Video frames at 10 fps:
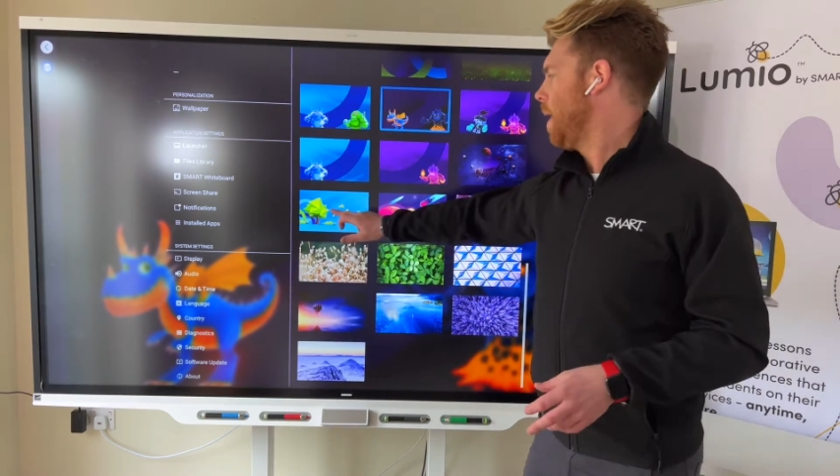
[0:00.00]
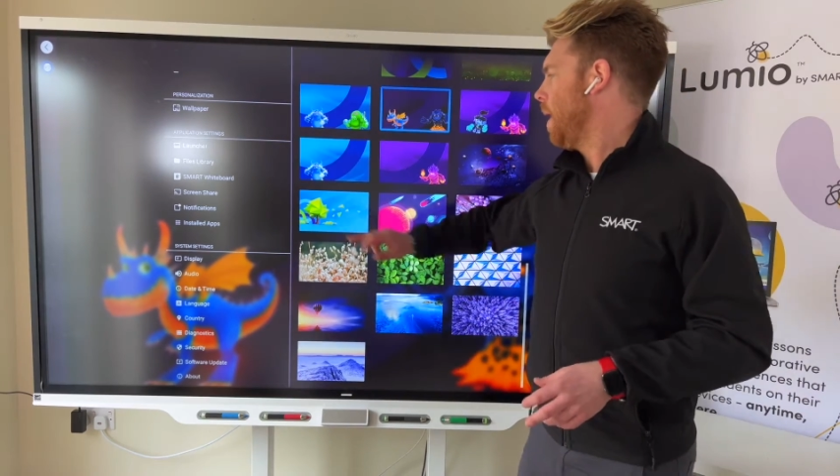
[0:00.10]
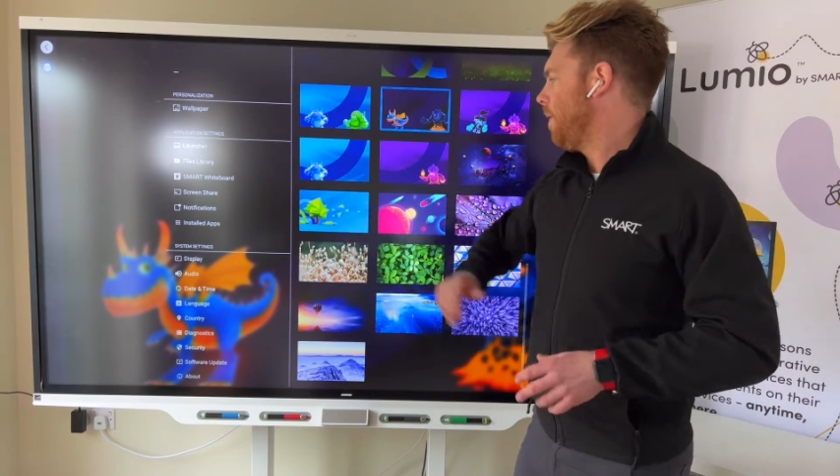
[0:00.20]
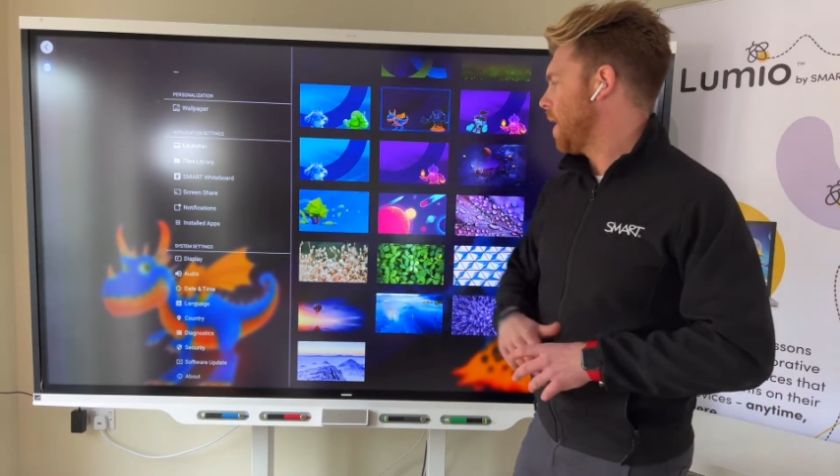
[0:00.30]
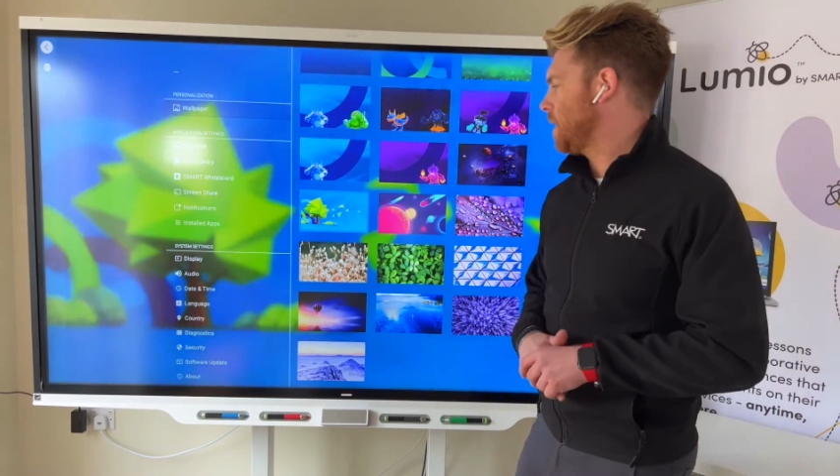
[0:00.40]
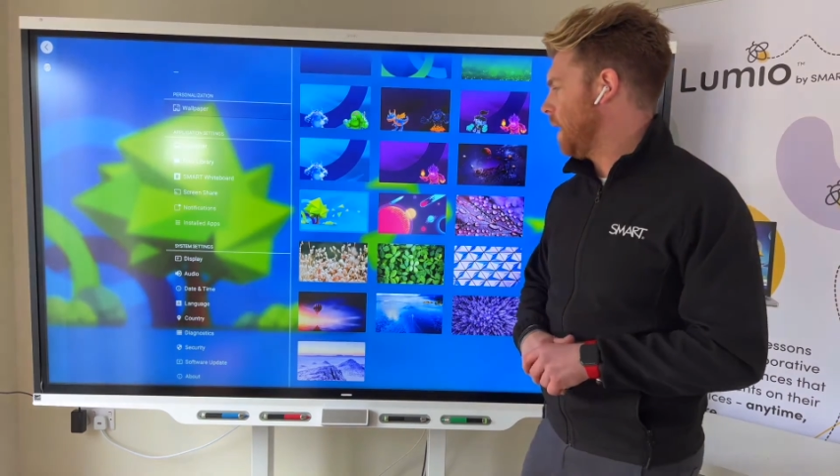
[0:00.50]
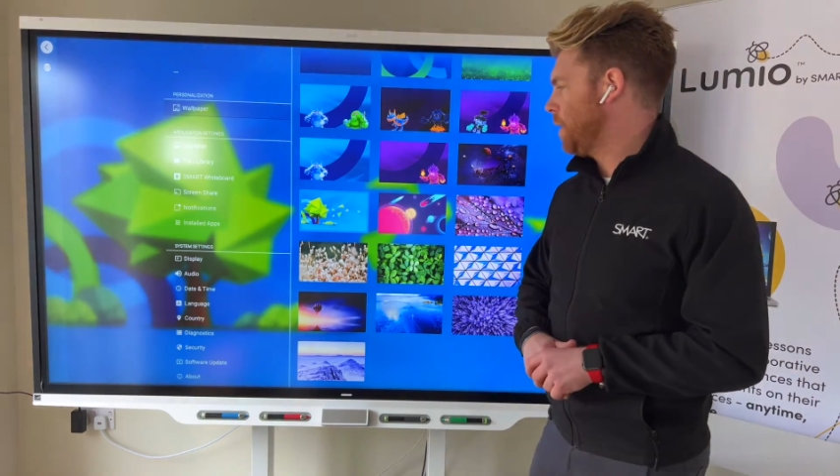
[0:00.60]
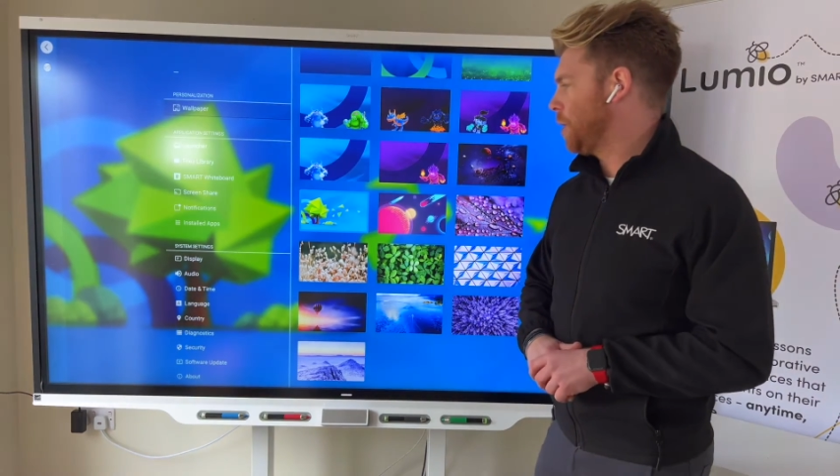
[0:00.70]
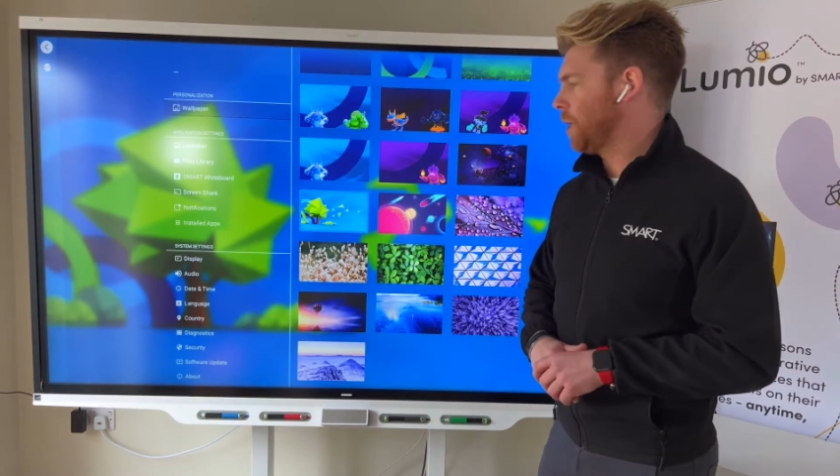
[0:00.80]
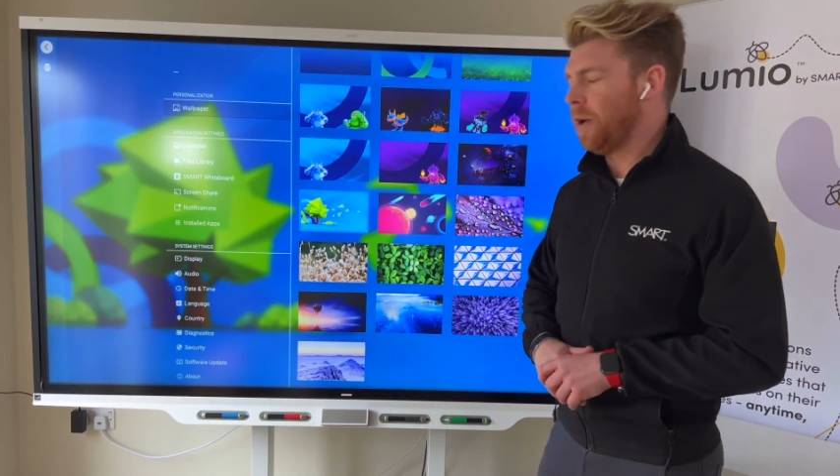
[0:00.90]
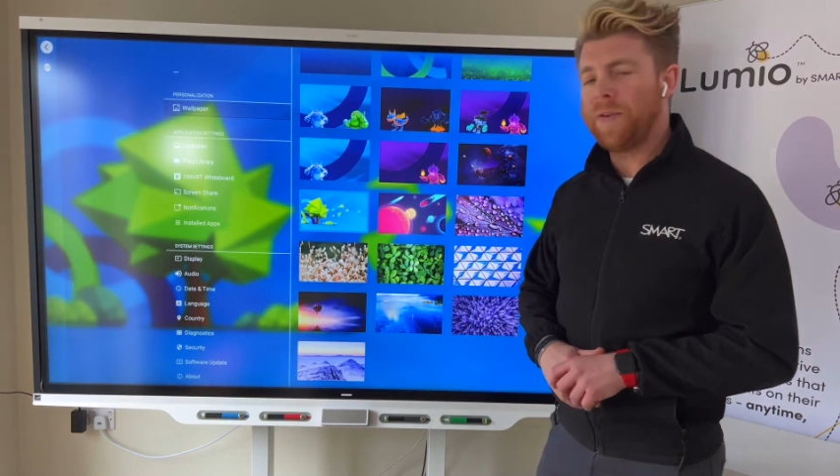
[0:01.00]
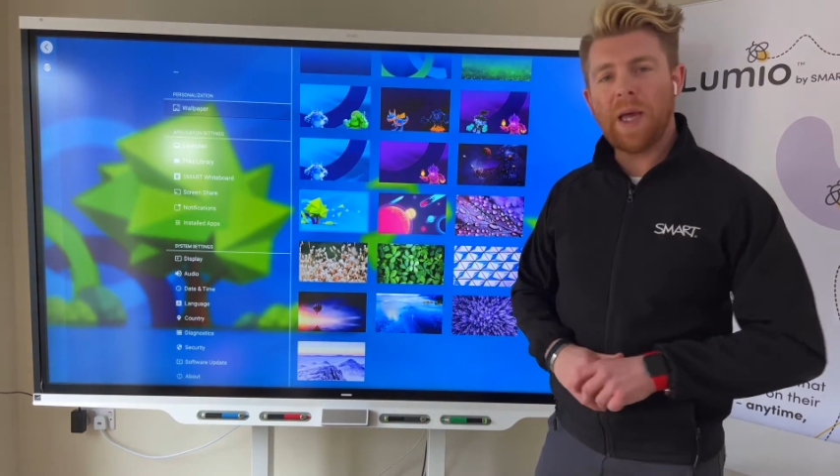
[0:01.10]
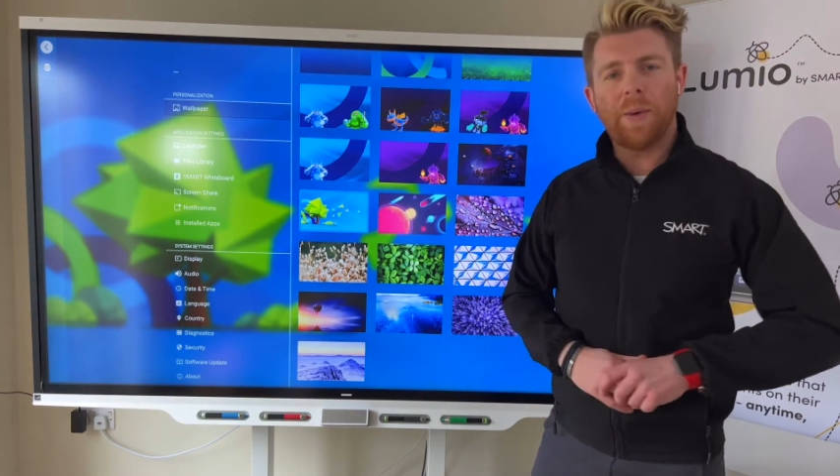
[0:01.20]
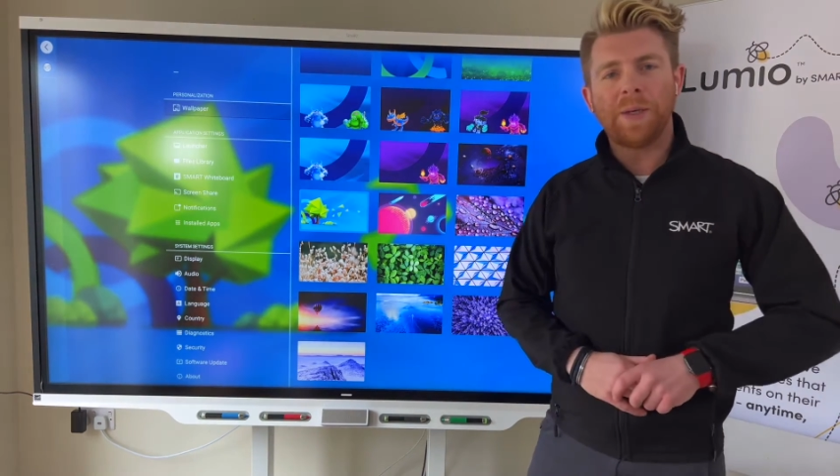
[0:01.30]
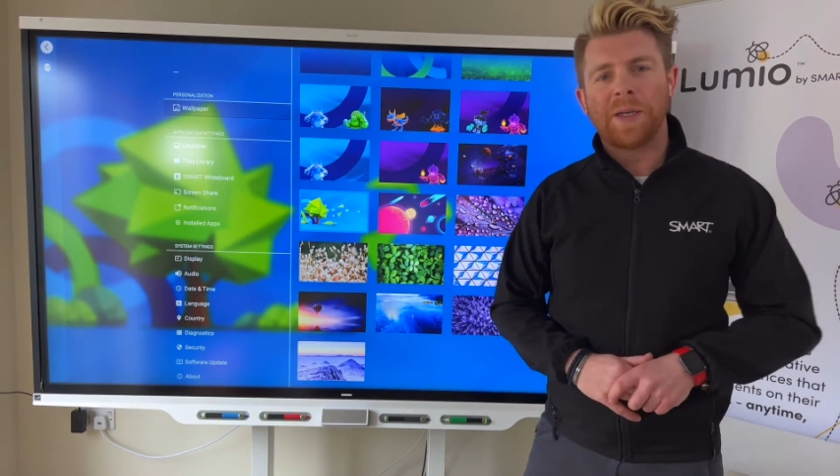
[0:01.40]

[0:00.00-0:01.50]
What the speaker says: In fact, let's just go for that one